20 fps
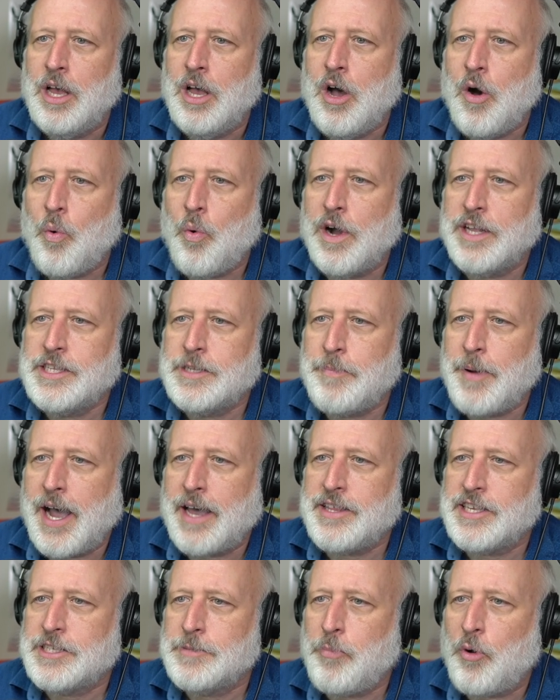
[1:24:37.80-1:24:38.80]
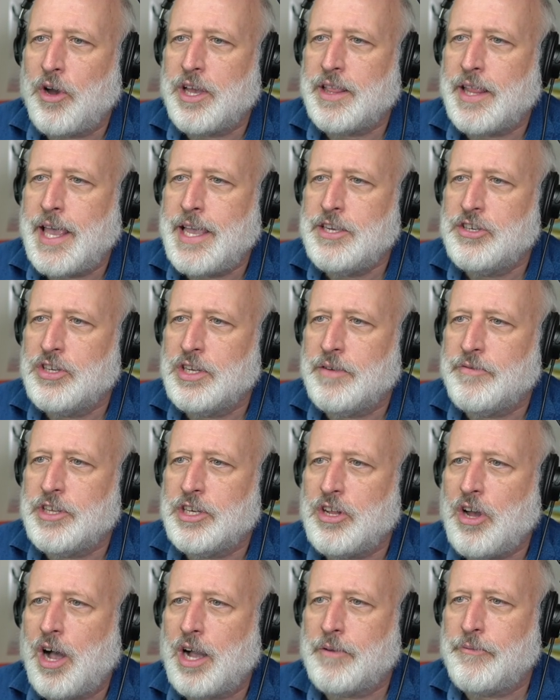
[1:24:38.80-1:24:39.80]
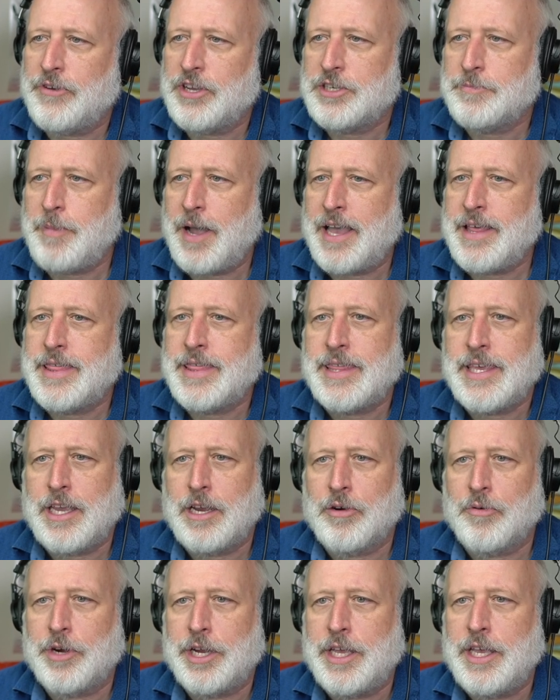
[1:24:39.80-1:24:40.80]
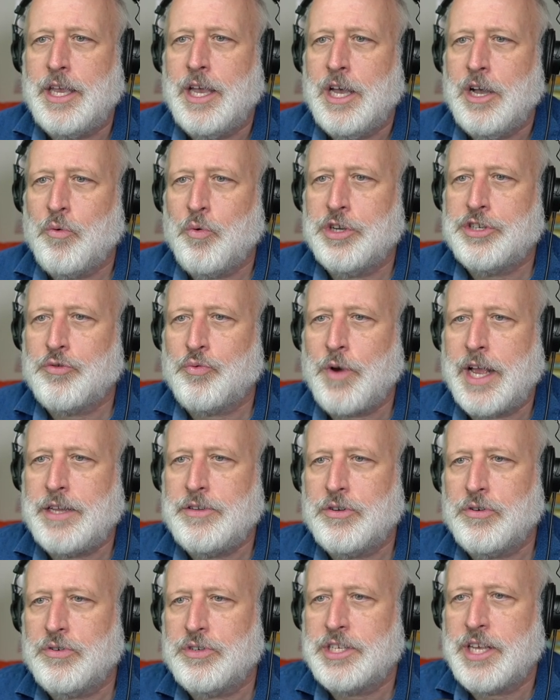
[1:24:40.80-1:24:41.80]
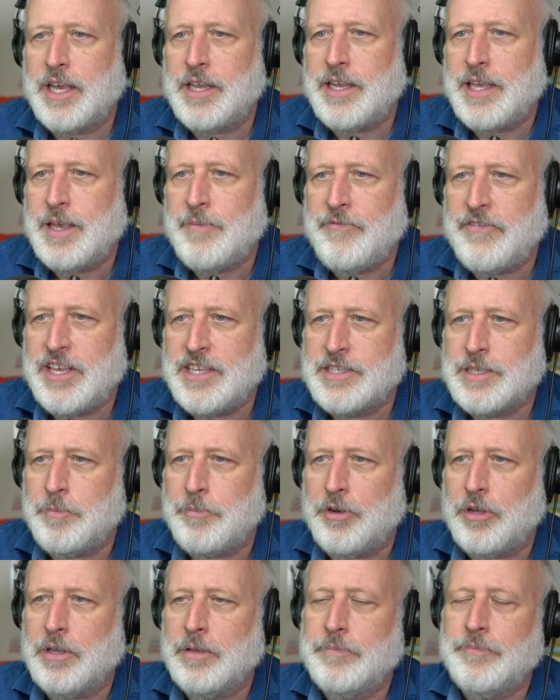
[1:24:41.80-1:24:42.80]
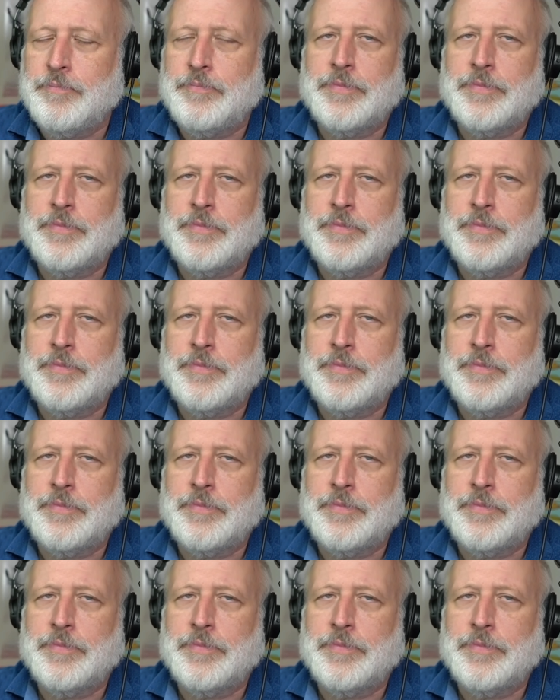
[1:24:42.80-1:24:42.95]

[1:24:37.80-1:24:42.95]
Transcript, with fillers: once by the spoliation of the dogfish by theory, which renders it invisible.